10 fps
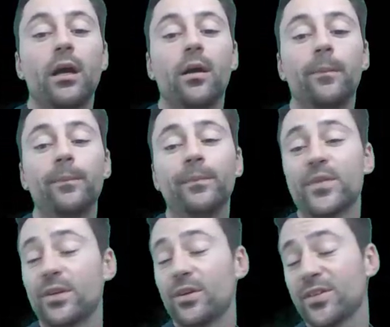
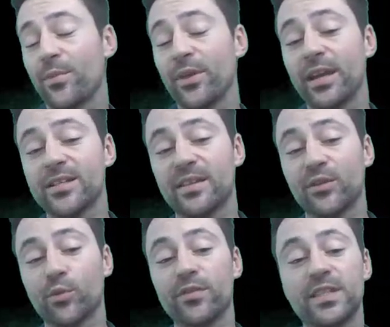Something else
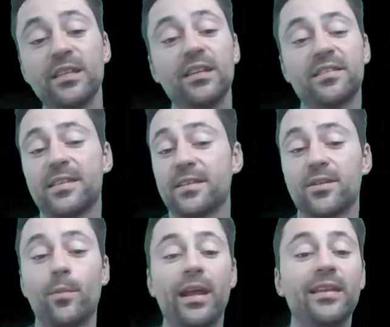that we've seen is that
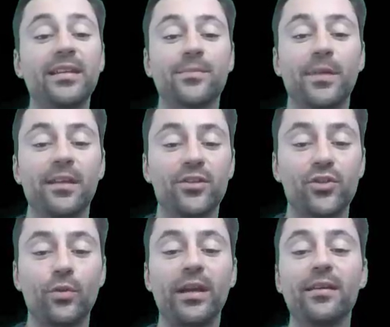some landings manage
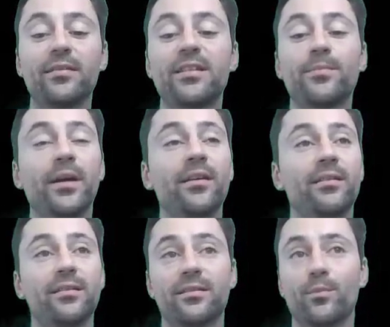to land
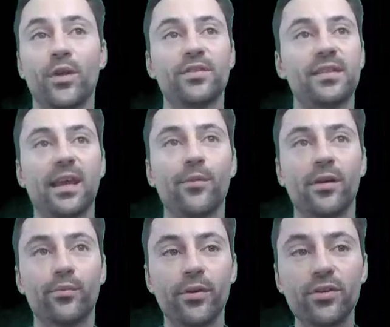despite unstable
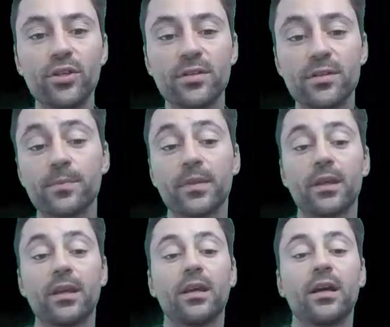approaches.
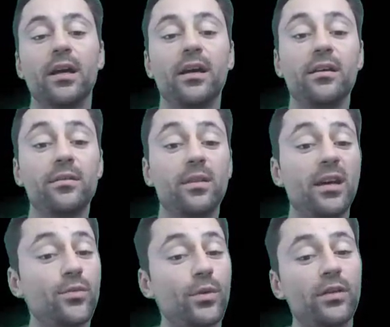And
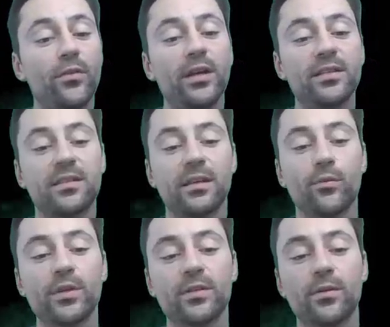as well, the last
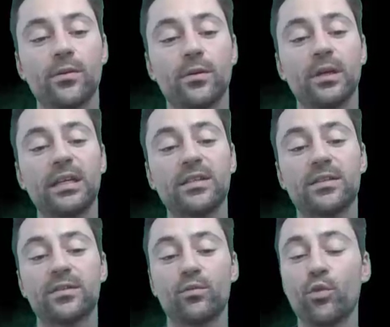thing we saw is
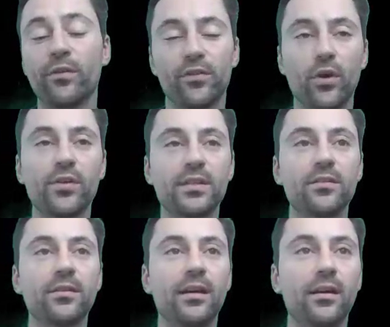we have noise in
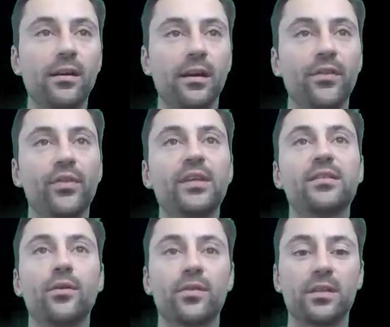the data, and
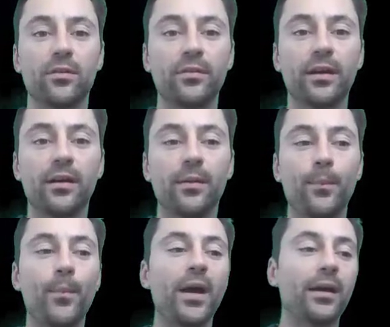this noise in the data
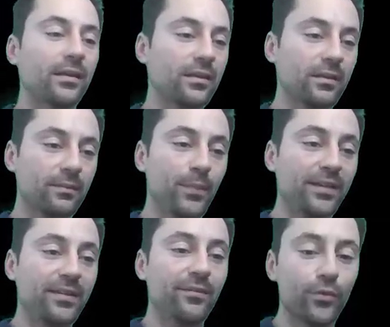might
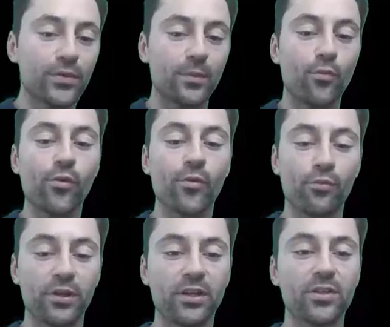give you some wrong
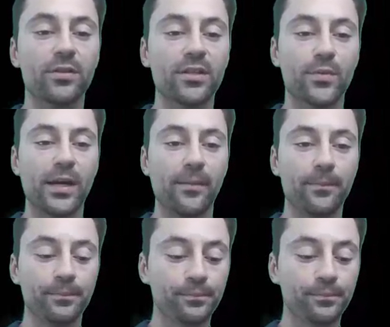prediction as well.